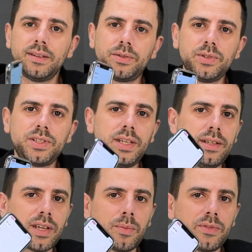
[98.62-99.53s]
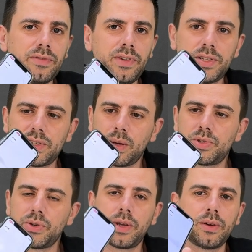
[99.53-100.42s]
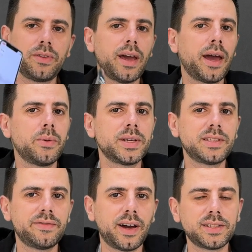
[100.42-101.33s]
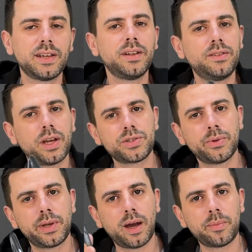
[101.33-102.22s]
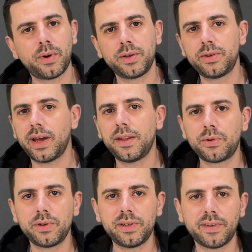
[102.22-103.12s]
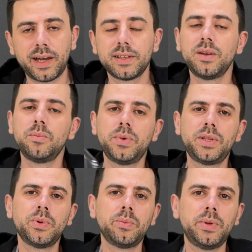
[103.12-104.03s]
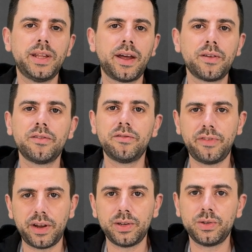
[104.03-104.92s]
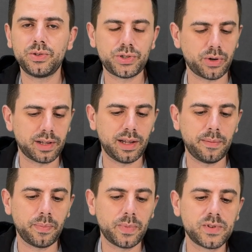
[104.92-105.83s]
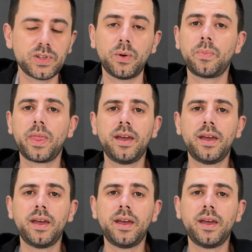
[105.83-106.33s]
that you see some of the features I'm showing on the iOS device not showing up on your Android device, but they will be there very shortly. So